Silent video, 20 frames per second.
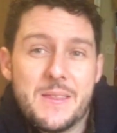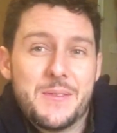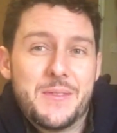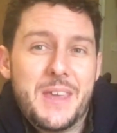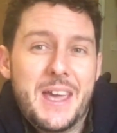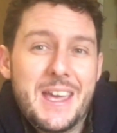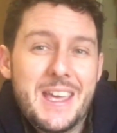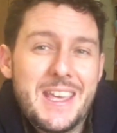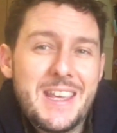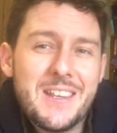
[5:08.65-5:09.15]

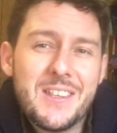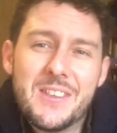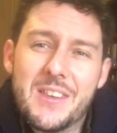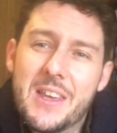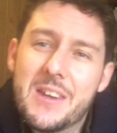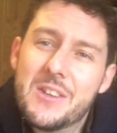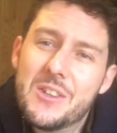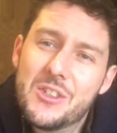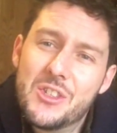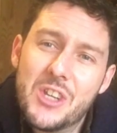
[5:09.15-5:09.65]
that he
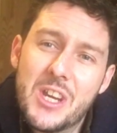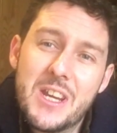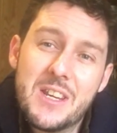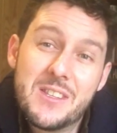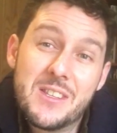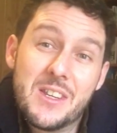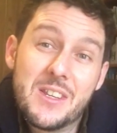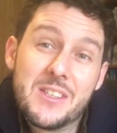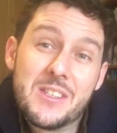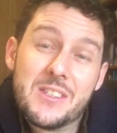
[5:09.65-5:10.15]
sent
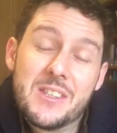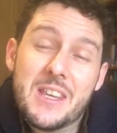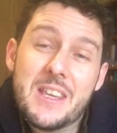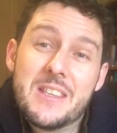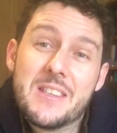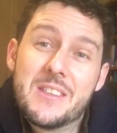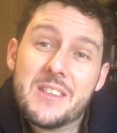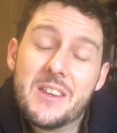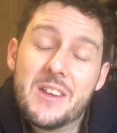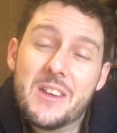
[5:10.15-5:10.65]
Jesus,
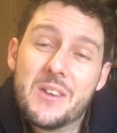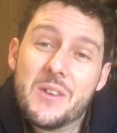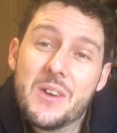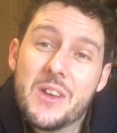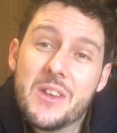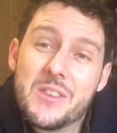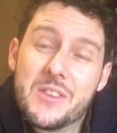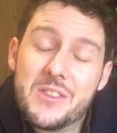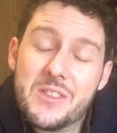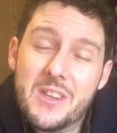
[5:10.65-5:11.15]
his
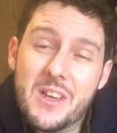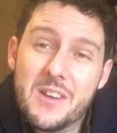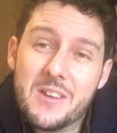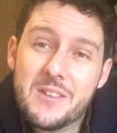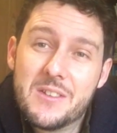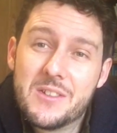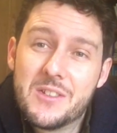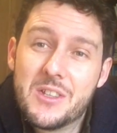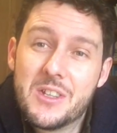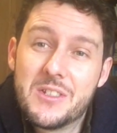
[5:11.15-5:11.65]

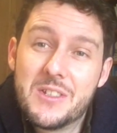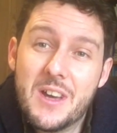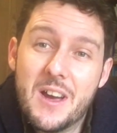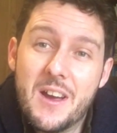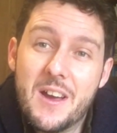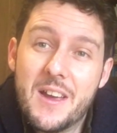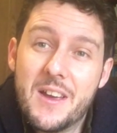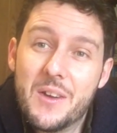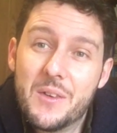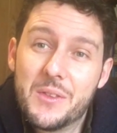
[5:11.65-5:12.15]
son, to
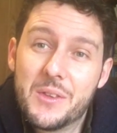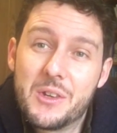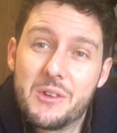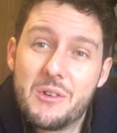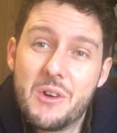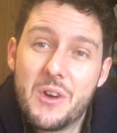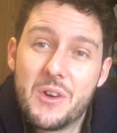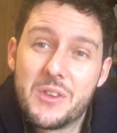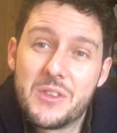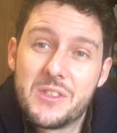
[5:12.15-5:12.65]
die on the
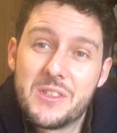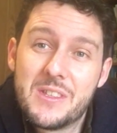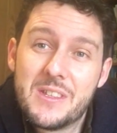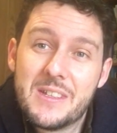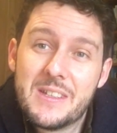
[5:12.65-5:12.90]
cross.